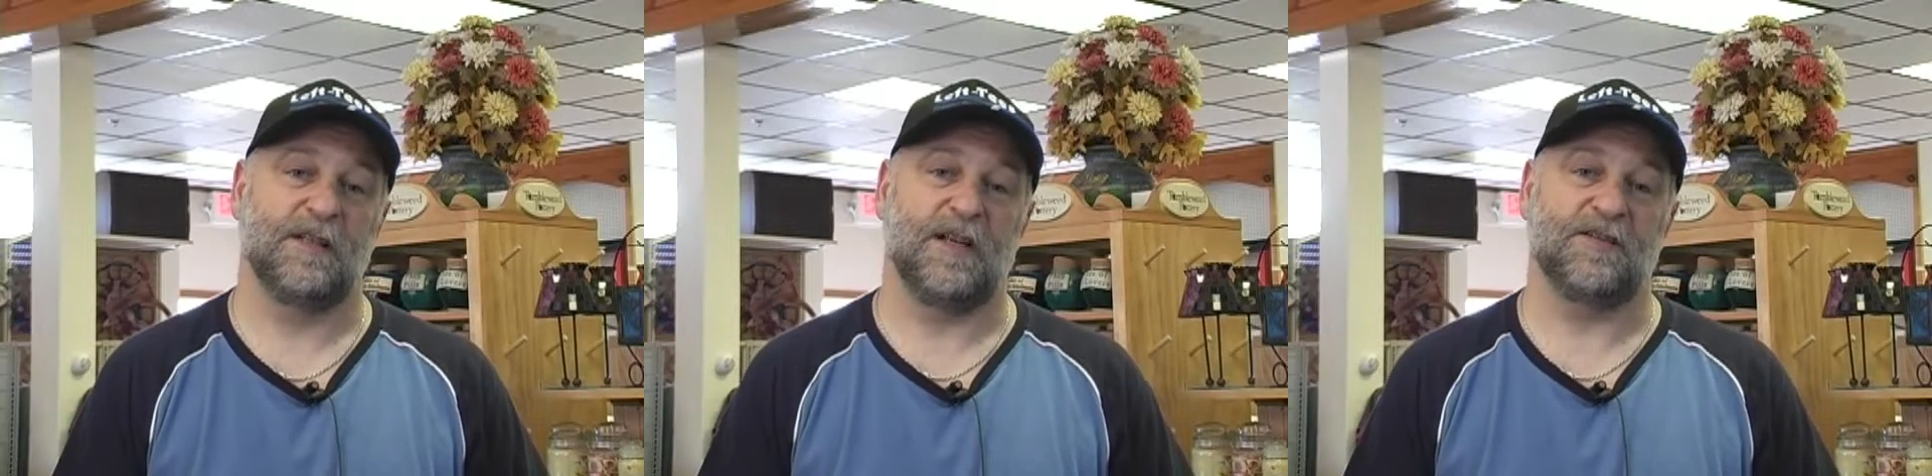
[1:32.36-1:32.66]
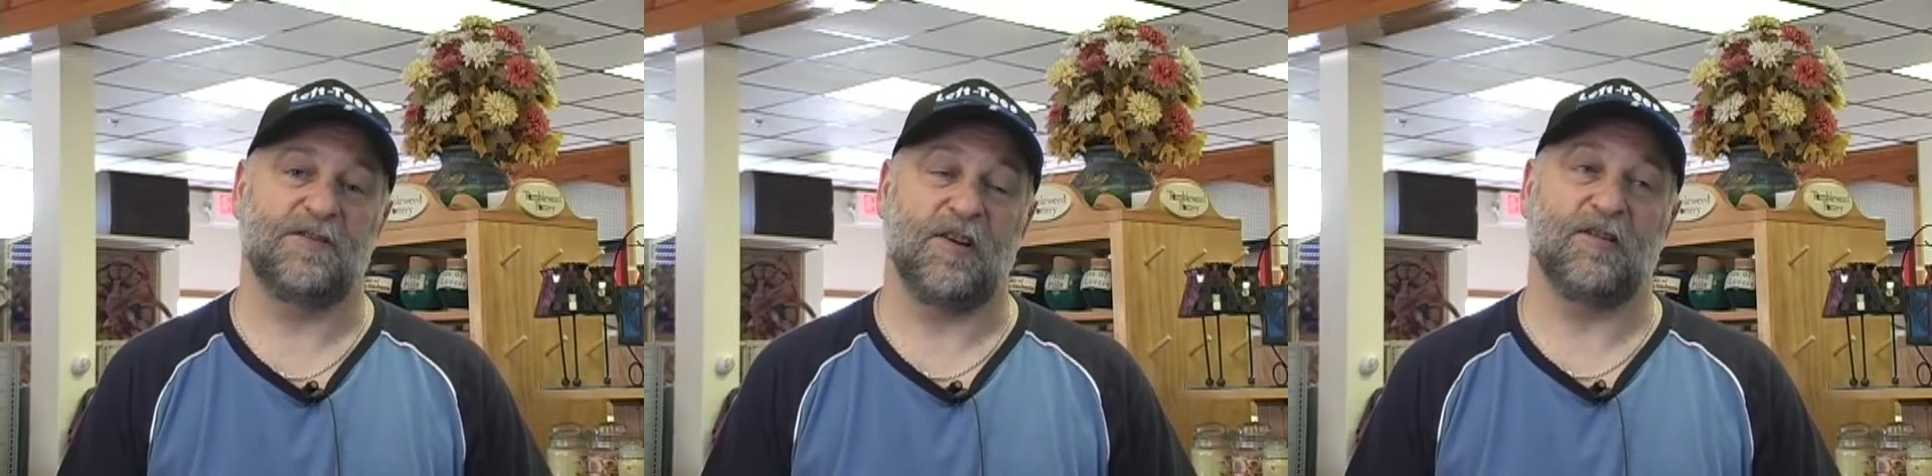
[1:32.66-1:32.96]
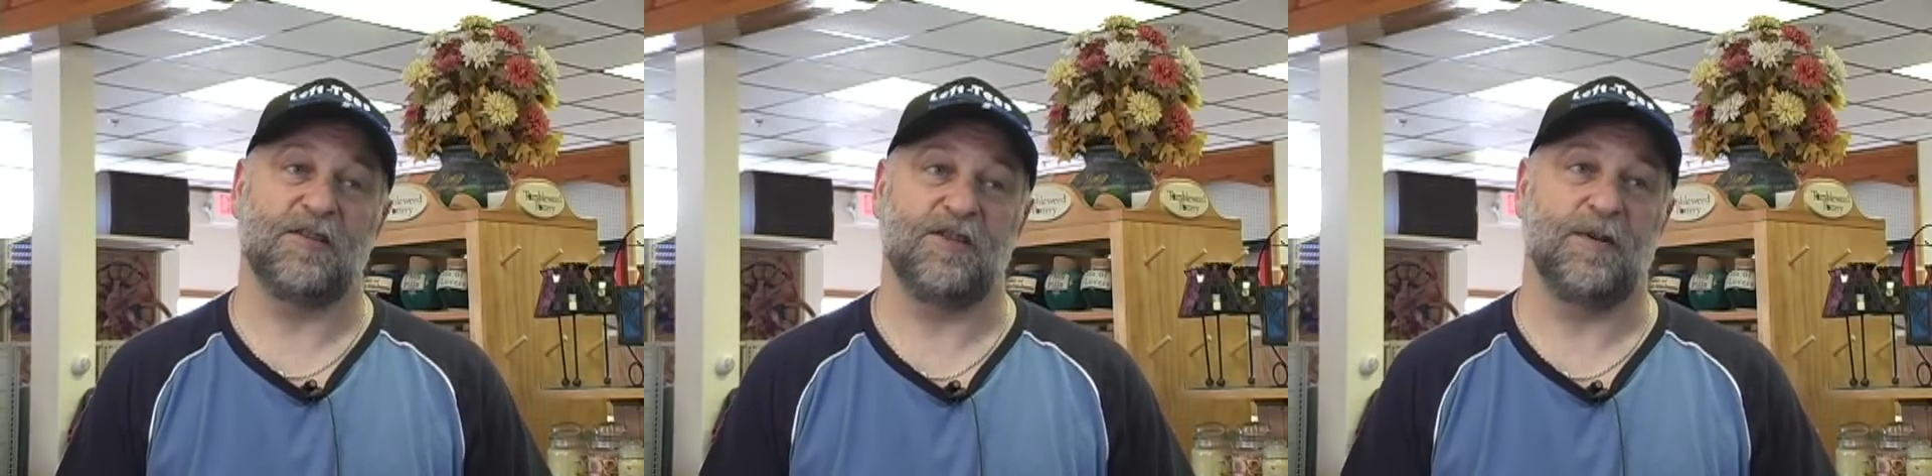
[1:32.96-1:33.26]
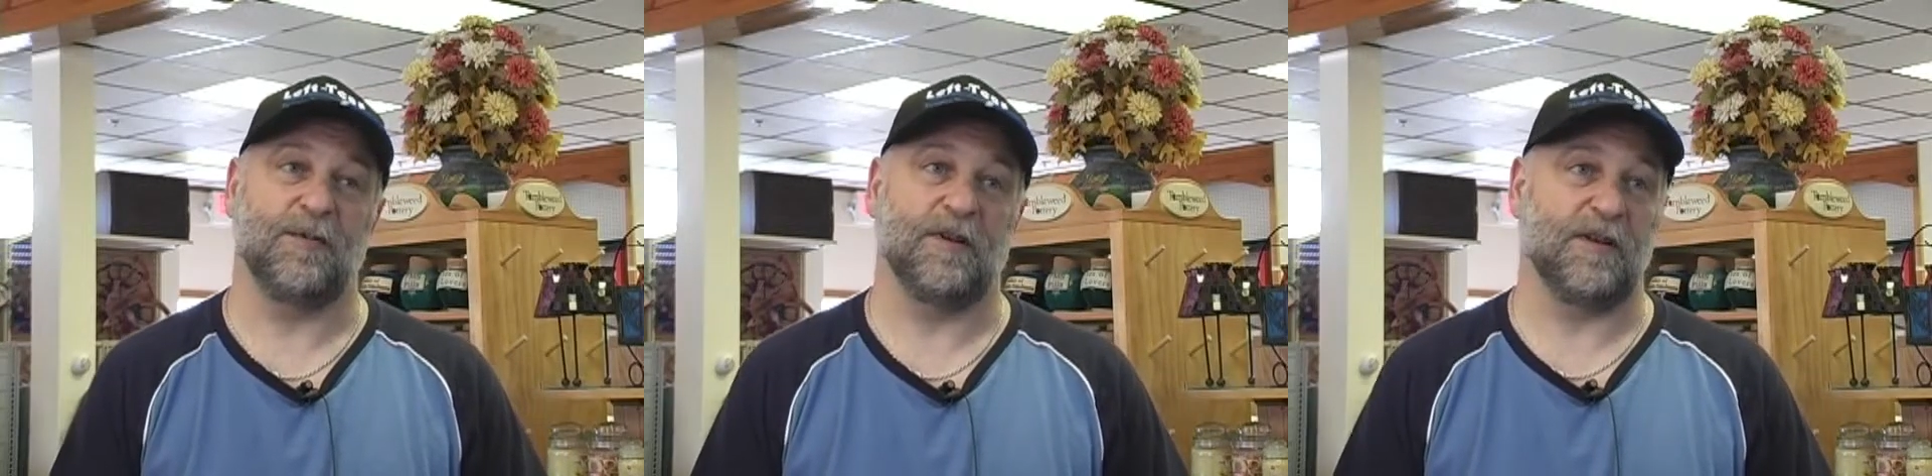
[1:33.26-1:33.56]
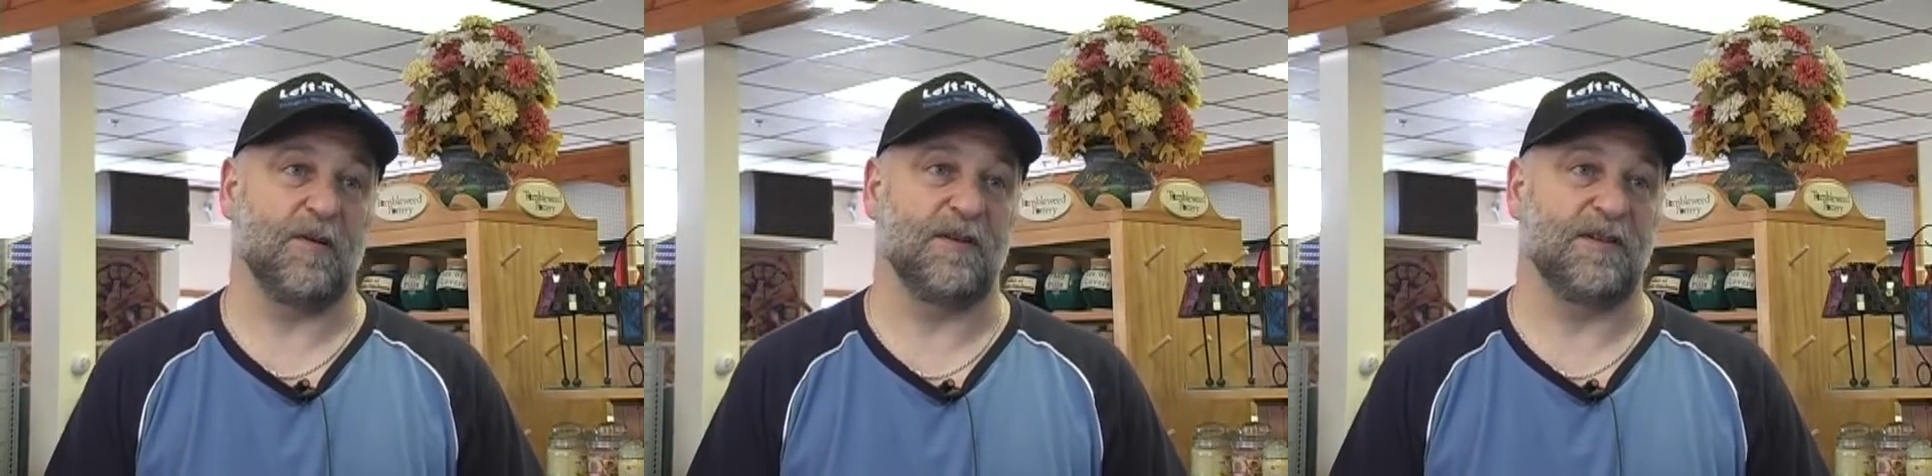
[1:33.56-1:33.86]
It's generally cheaper
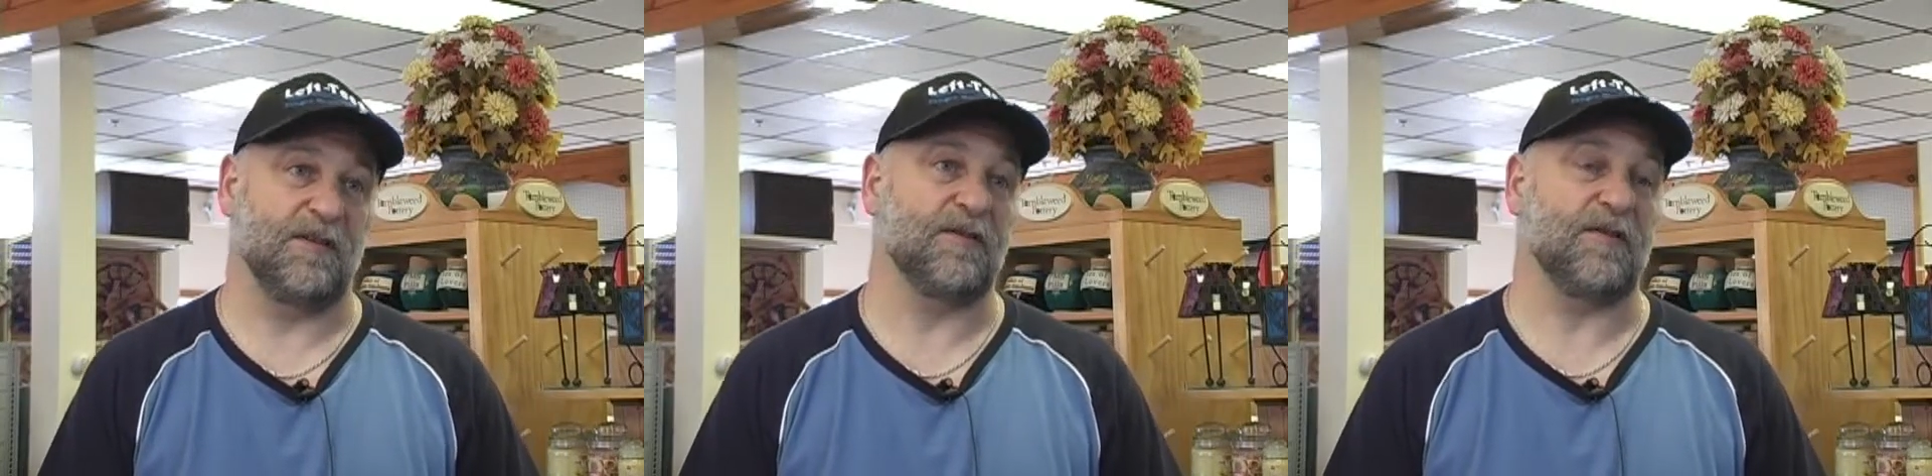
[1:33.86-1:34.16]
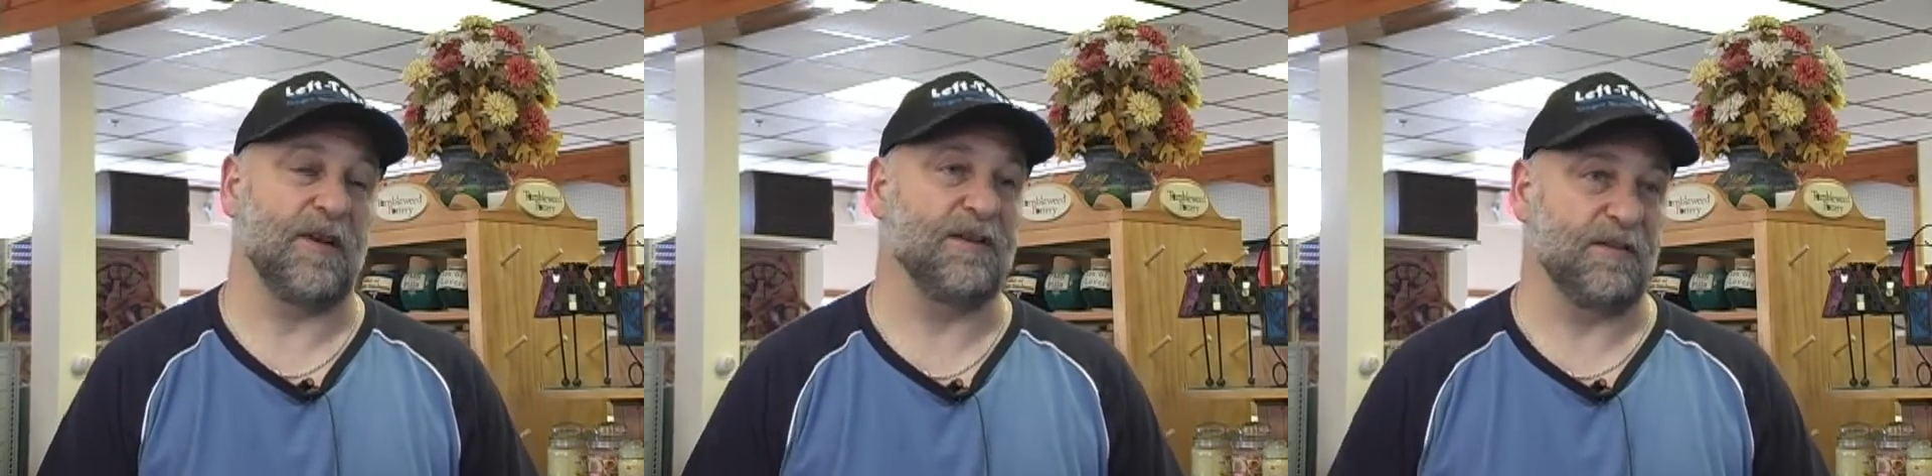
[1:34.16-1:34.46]
than going silk screen.